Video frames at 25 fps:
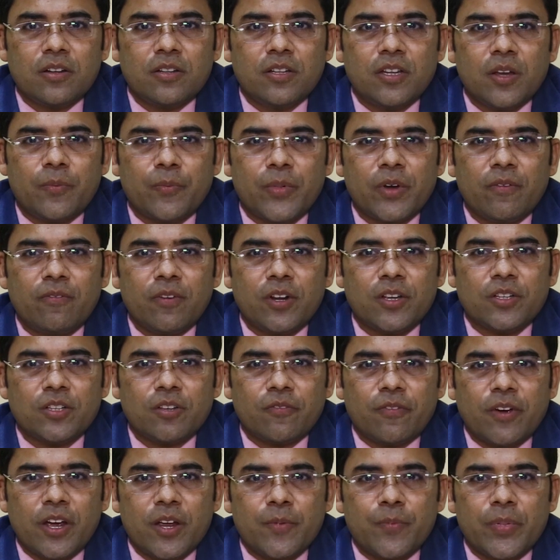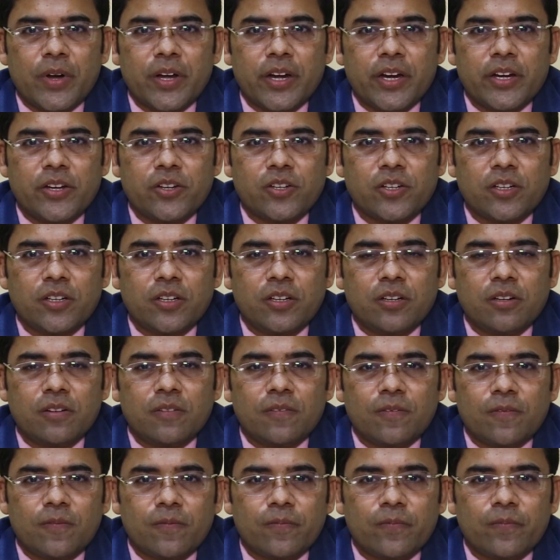The prevalence of
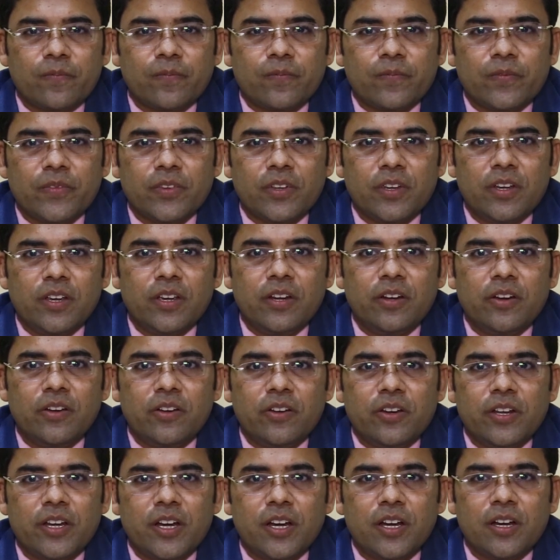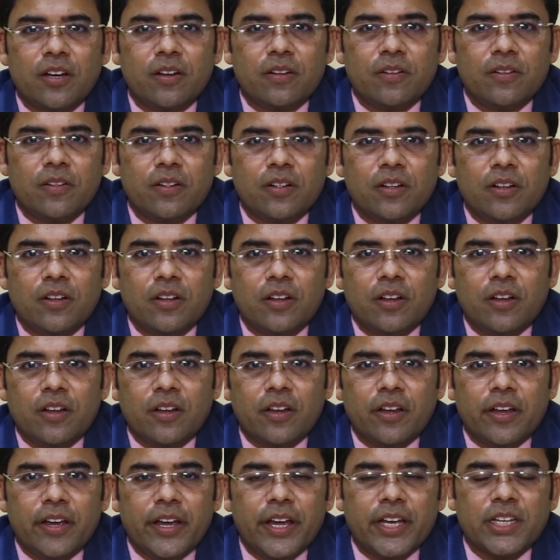hypertension in India,
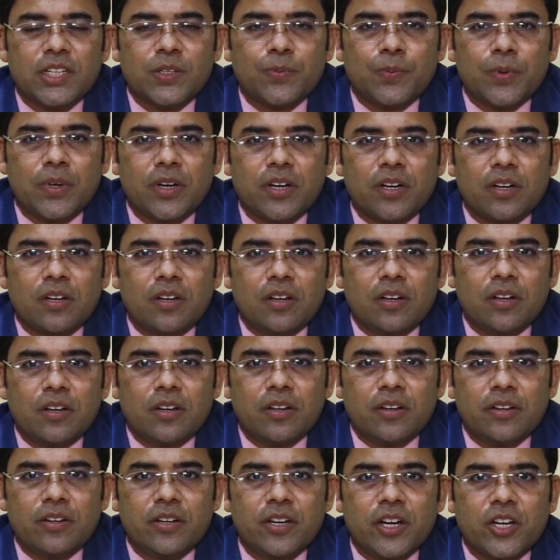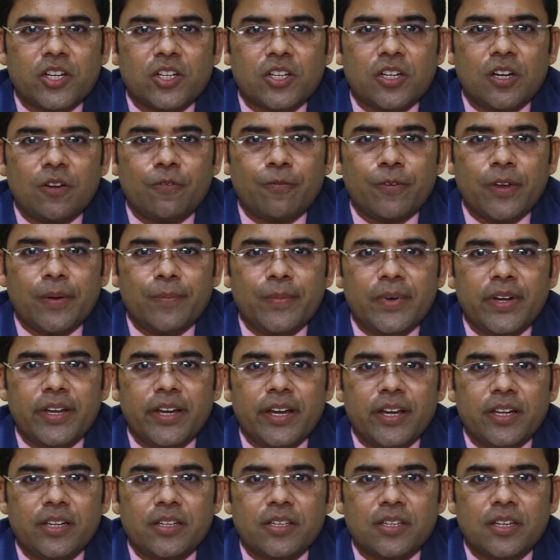as per National
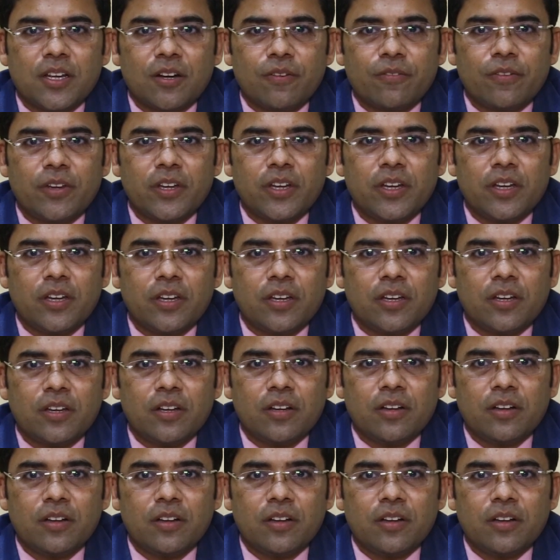Family Health Survey,